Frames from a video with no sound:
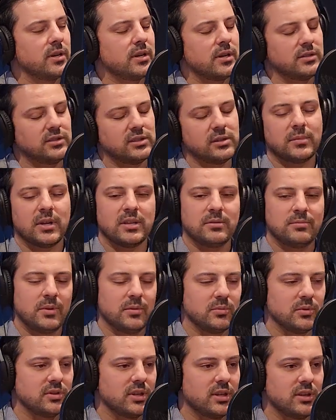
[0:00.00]
And sometimes
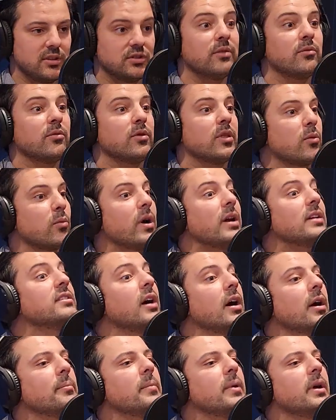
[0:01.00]
people say there's never that right
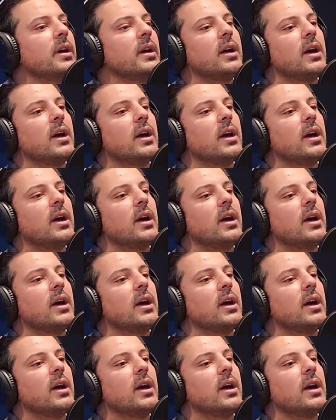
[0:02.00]
time.